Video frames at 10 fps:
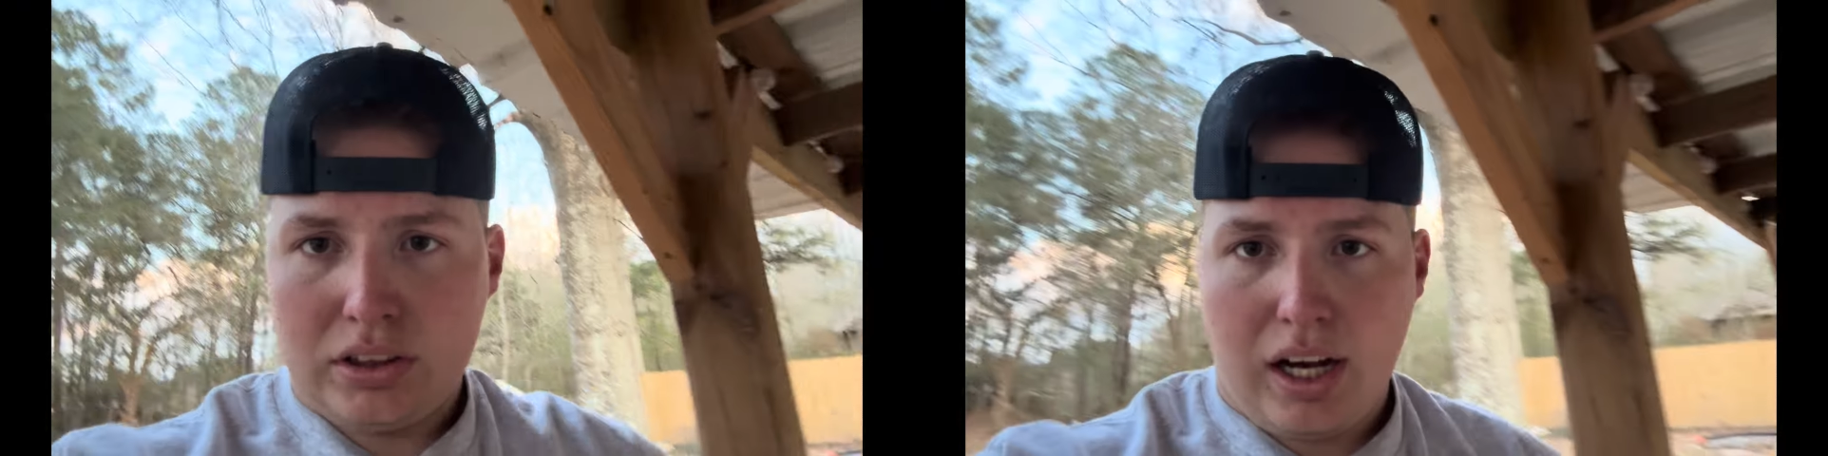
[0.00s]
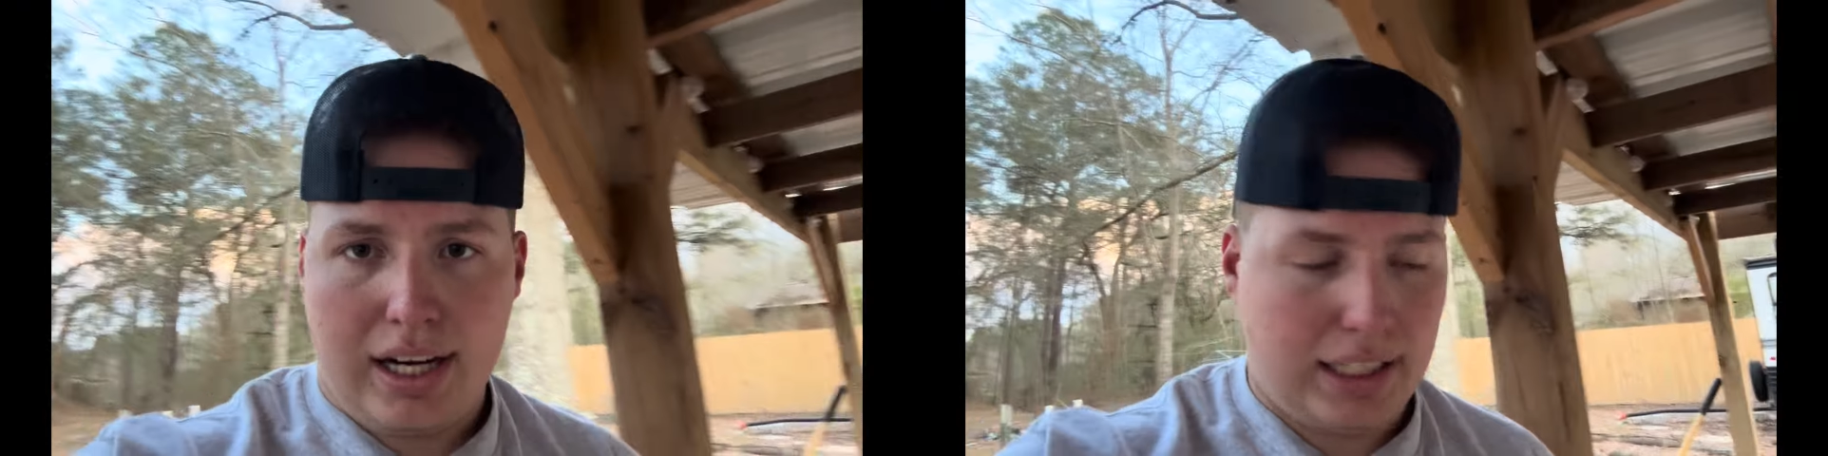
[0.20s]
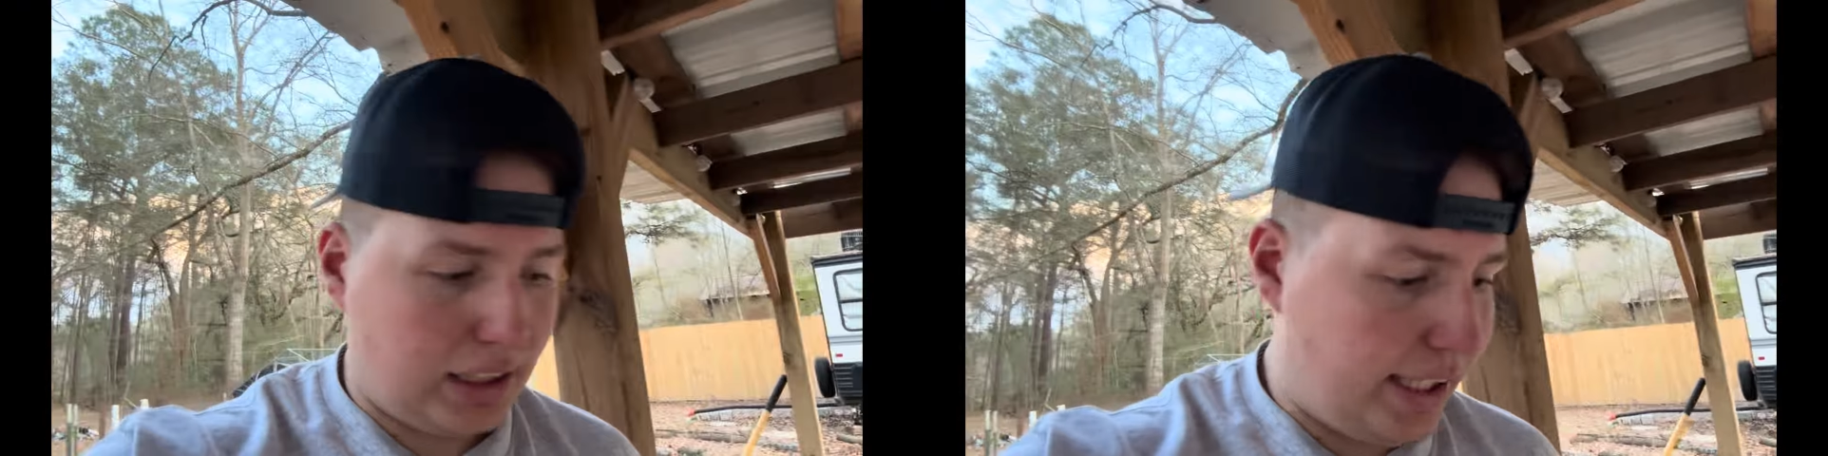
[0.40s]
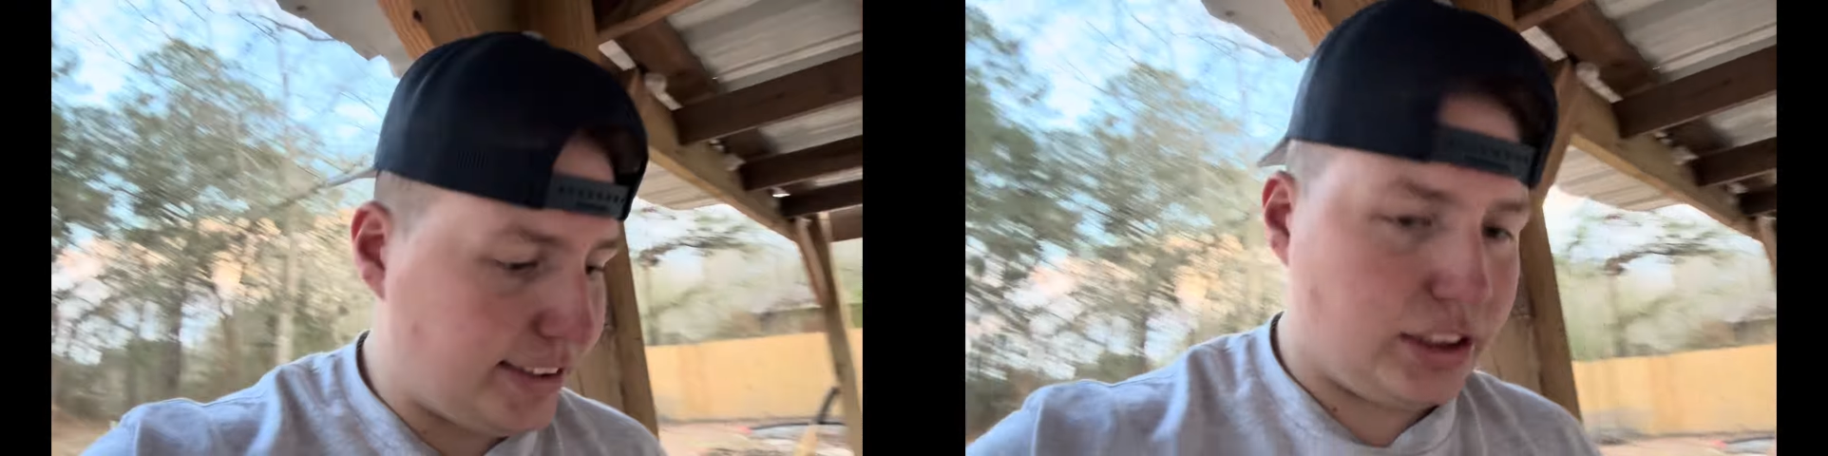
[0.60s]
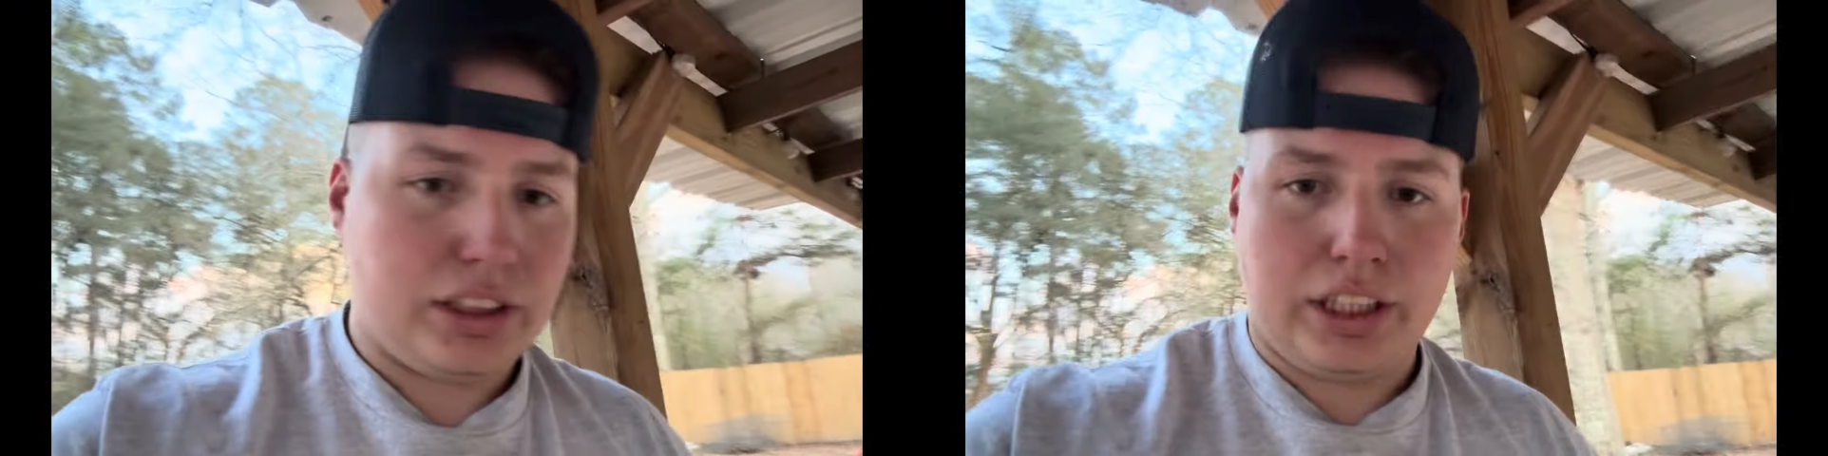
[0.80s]
All right, guys,
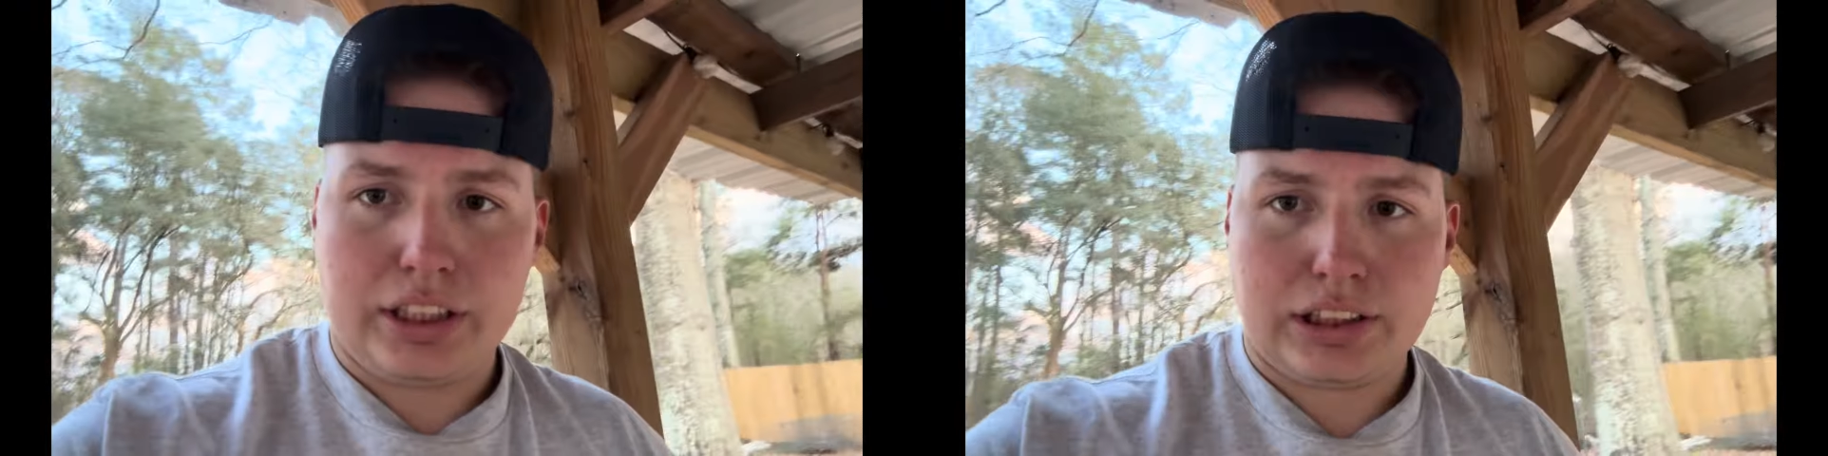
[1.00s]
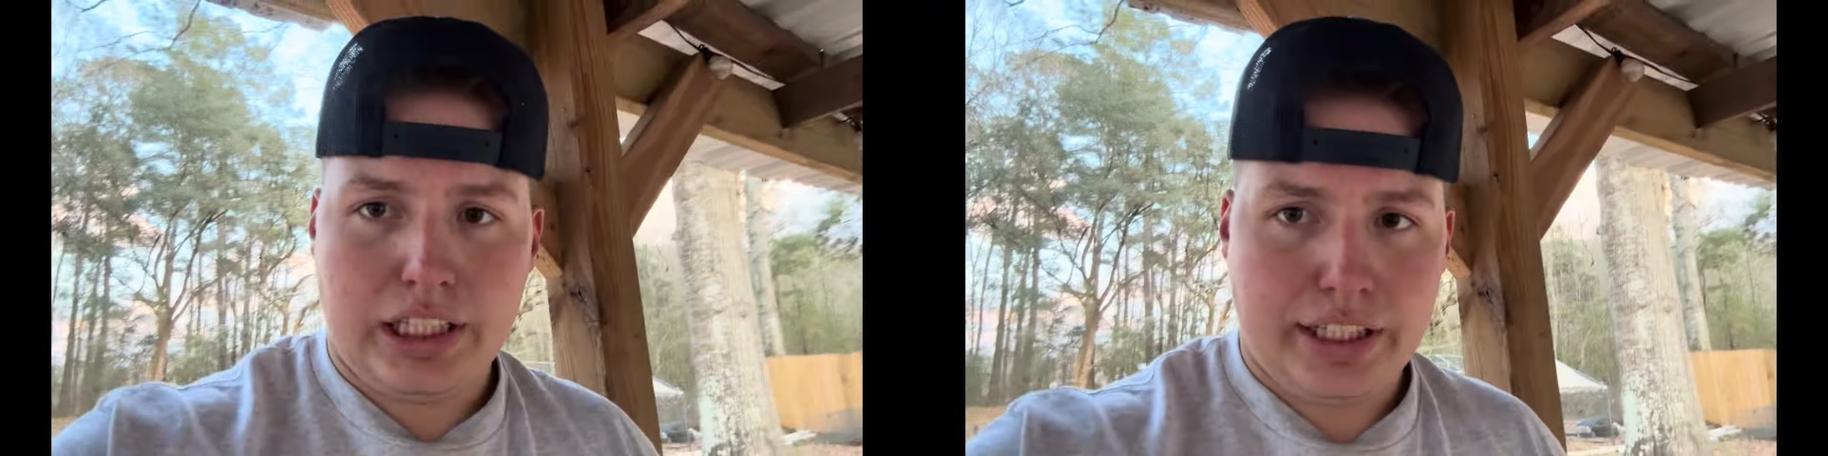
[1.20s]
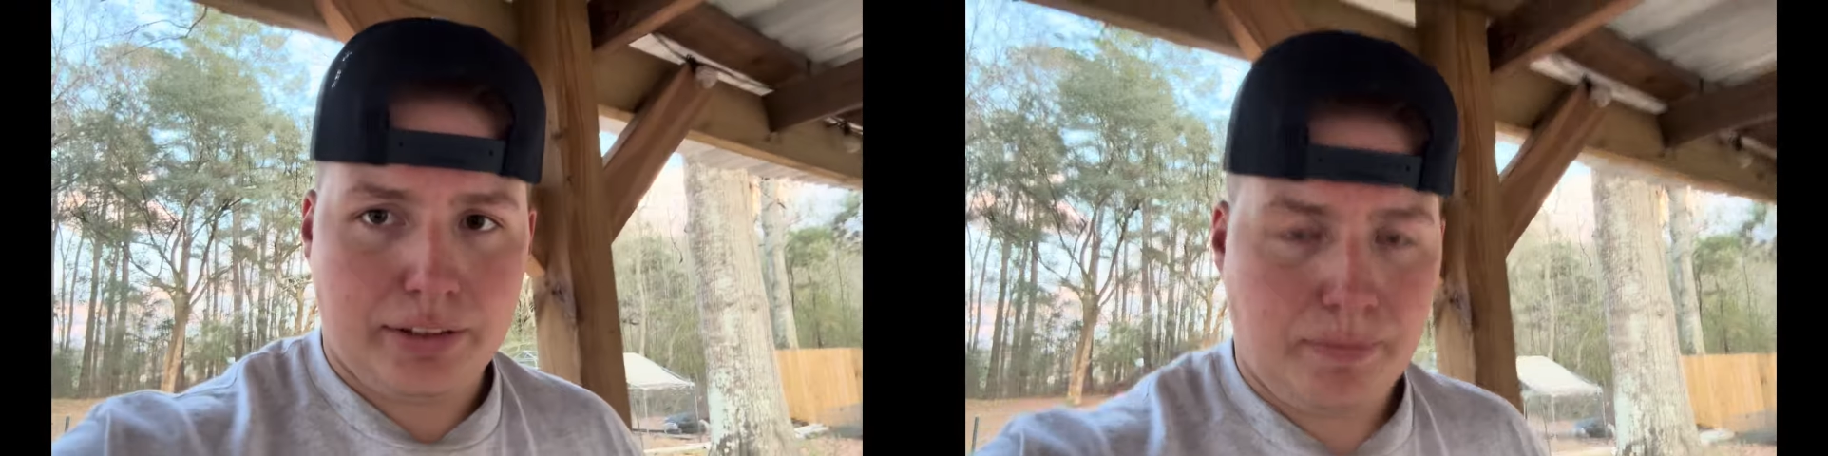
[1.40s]
it's the next day.